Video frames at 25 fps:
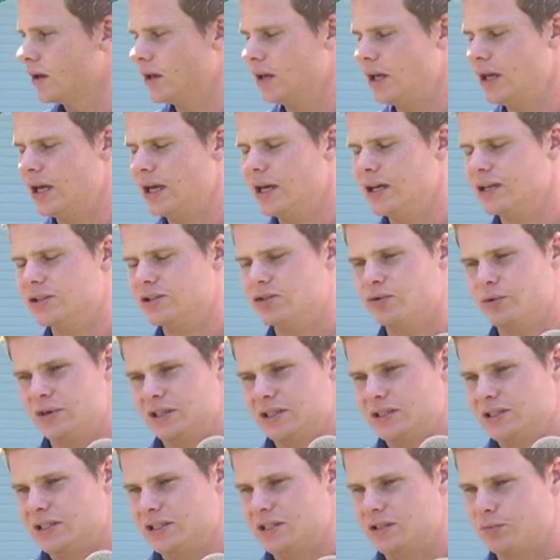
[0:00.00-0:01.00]
Yeah, it's
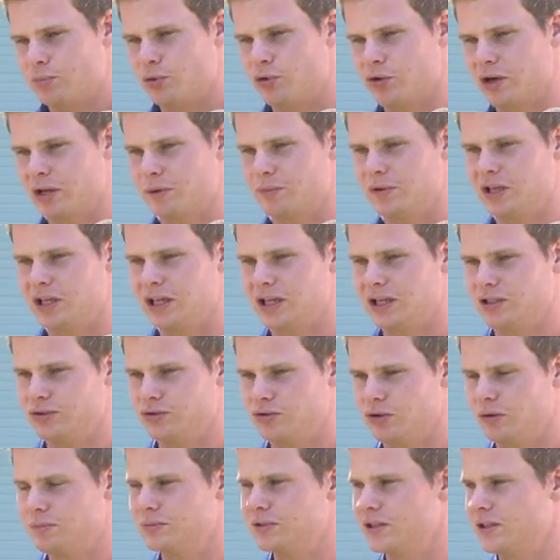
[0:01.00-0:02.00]
always disappointing when you get
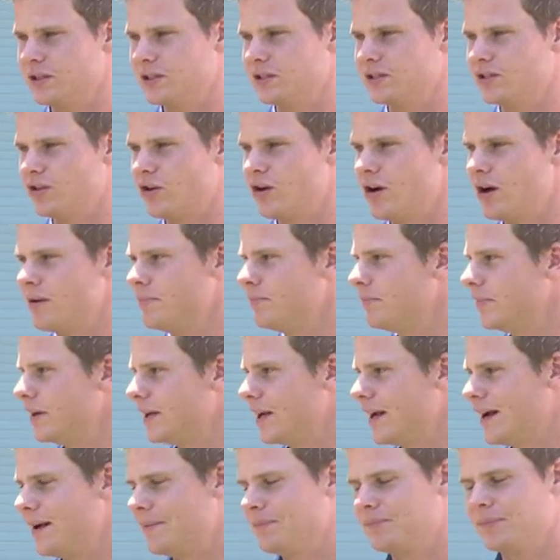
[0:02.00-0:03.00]
dropped at the time,
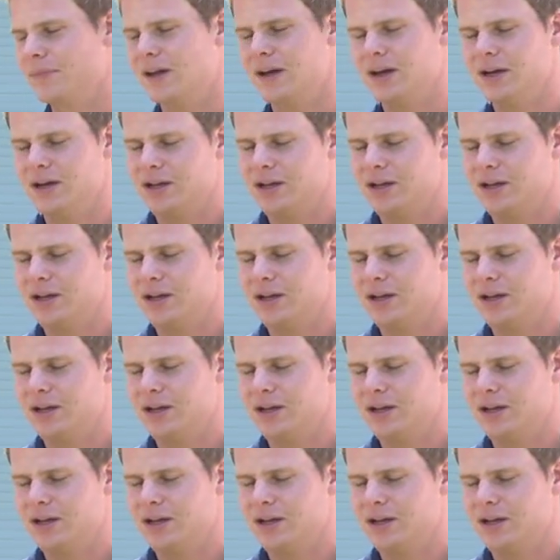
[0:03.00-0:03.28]
but um,